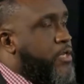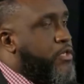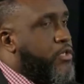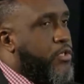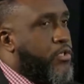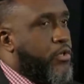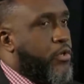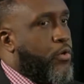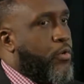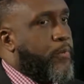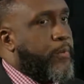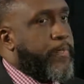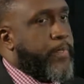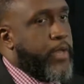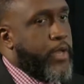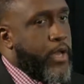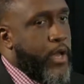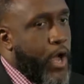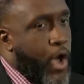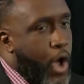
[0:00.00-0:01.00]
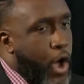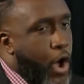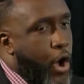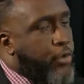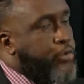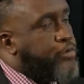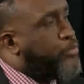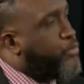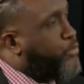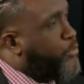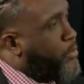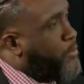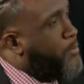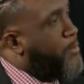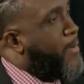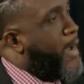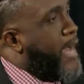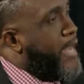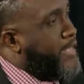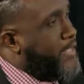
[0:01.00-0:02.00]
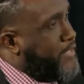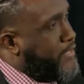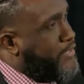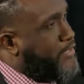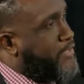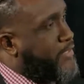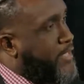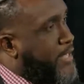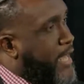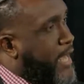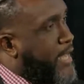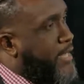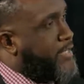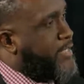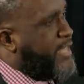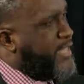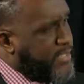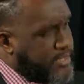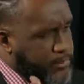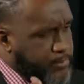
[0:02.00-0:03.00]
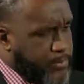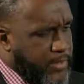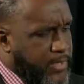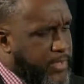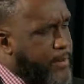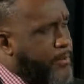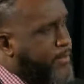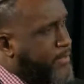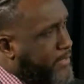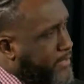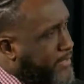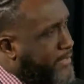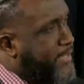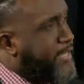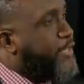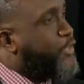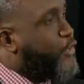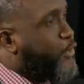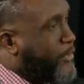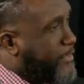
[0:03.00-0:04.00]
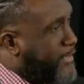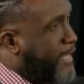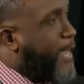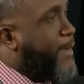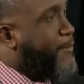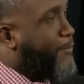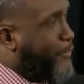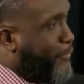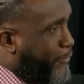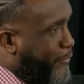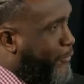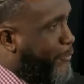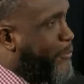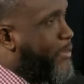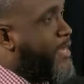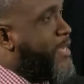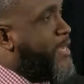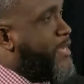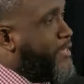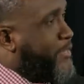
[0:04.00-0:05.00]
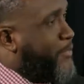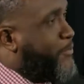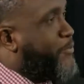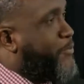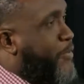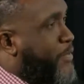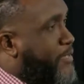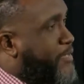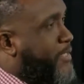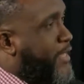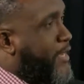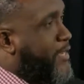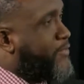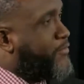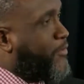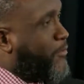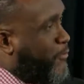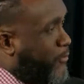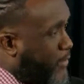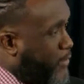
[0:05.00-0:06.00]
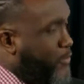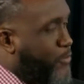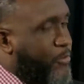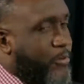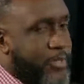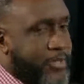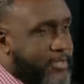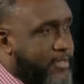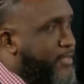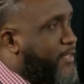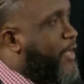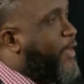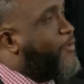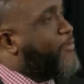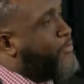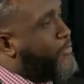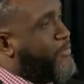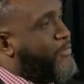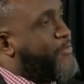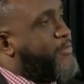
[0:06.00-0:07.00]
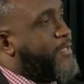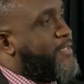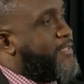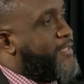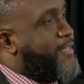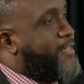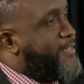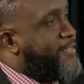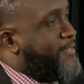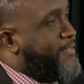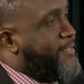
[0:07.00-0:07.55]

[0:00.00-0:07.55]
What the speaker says: You know, how do you manage that and being able to take your time through the process from where you were to now? So speak to us.